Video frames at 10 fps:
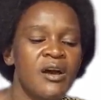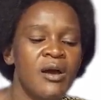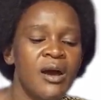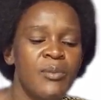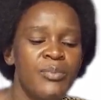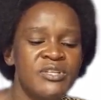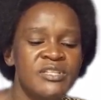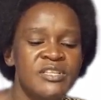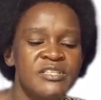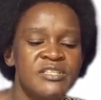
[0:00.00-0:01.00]

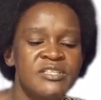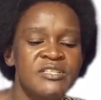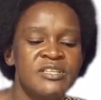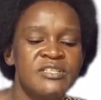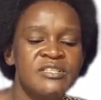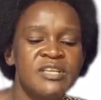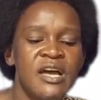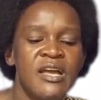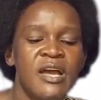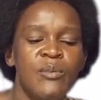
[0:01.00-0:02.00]
Pests and diseases
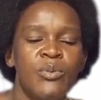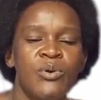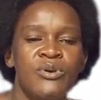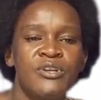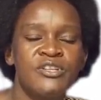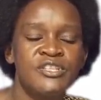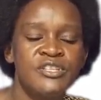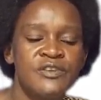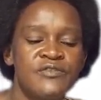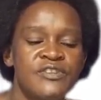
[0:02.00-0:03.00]
die upon
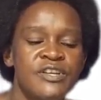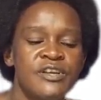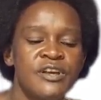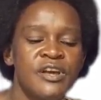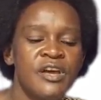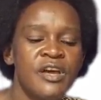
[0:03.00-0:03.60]
shifting.